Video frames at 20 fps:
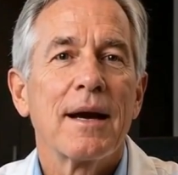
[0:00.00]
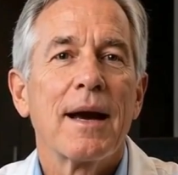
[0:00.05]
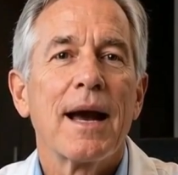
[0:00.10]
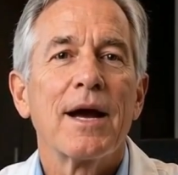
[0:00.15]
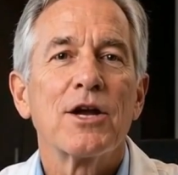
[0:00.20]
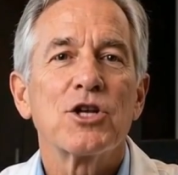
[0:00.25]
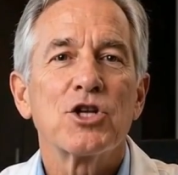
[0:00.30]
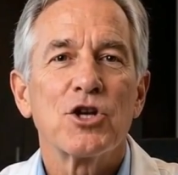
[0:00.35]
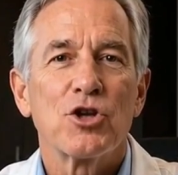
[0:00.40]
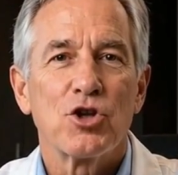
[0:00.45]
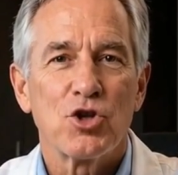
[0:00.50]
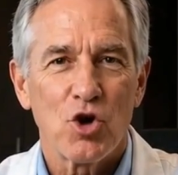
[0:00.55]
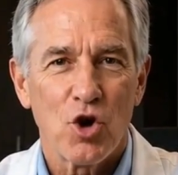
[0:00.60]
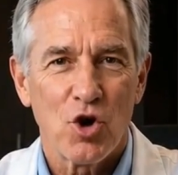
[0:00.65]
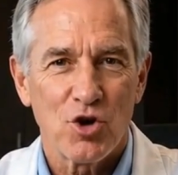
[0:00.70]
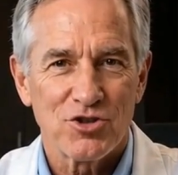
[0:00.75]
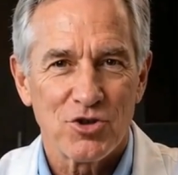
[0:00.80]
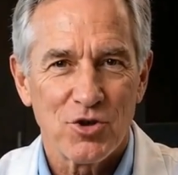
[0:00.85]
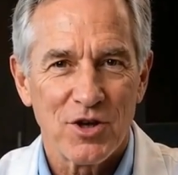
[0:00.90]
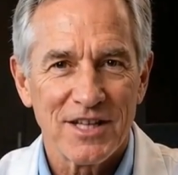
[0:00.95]
And ginger
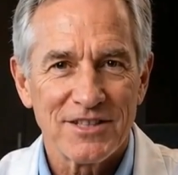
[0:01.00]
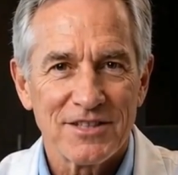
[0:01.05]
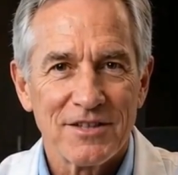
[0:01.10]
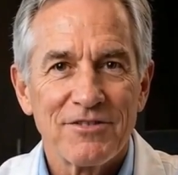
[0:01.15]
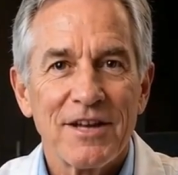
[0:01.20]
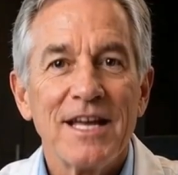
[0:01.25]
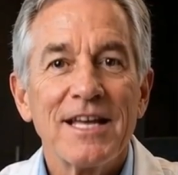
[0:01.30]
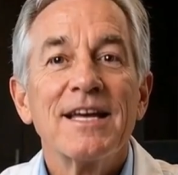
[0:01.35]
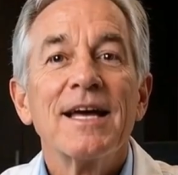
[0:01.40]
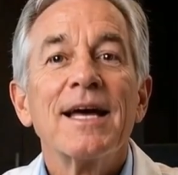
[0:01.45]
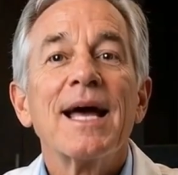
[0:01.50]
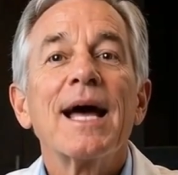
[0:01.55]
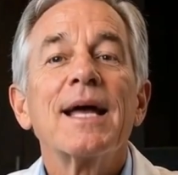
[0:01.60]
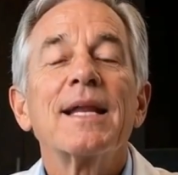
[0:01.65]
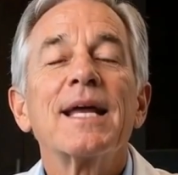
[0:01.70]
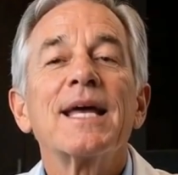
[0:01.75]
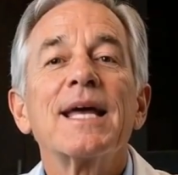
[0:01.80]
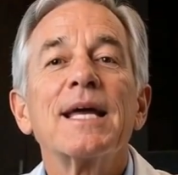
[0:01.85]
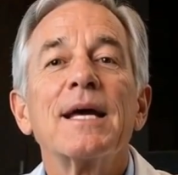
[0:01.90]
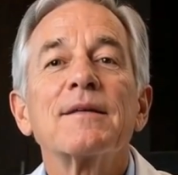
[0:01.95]
also has a
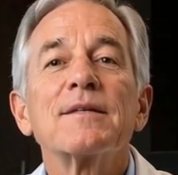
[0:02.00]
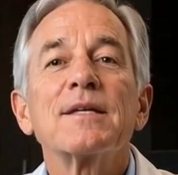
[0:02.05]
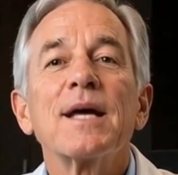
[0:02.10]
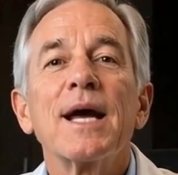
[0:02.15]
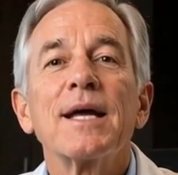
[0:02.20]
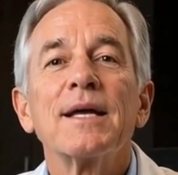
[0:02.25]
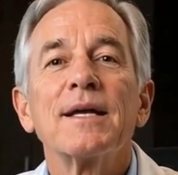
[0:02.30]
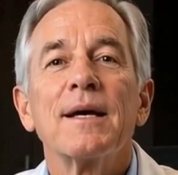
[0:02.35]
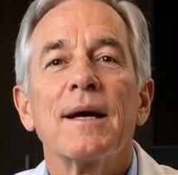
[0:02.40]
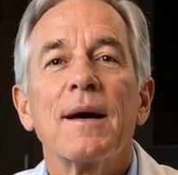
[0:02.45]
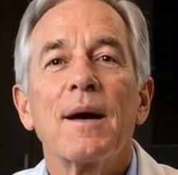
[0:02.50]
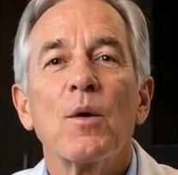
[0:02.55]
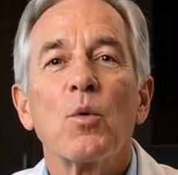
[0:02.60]
vasodilating effect,